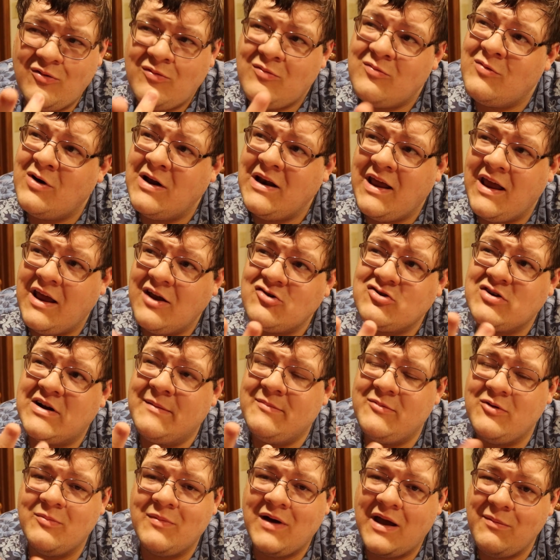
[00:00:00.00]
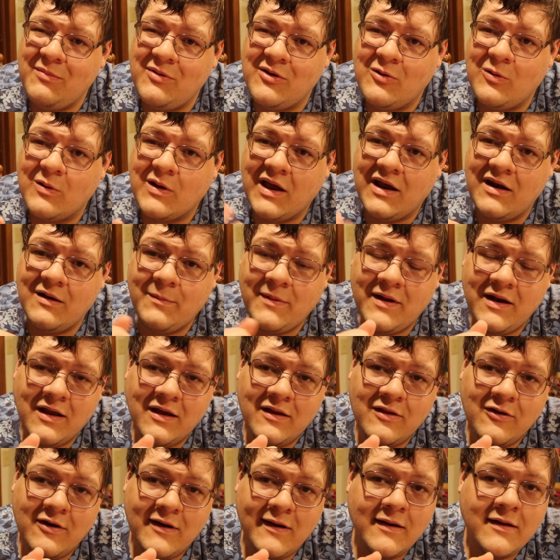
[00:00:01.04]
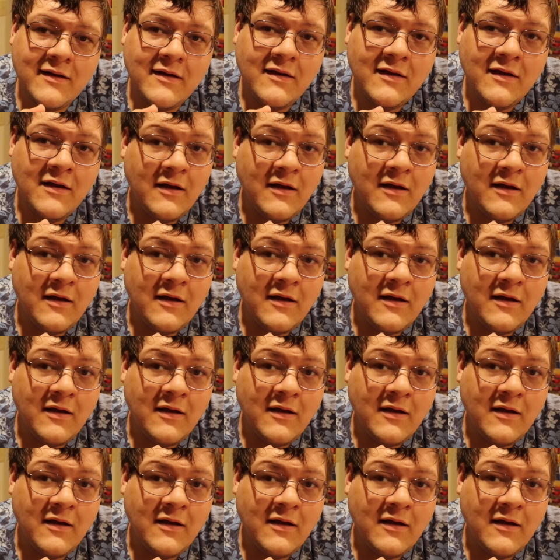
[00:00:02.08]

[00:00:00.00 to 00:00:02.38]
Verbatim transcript: one hand trap you might be okay depending on the hand.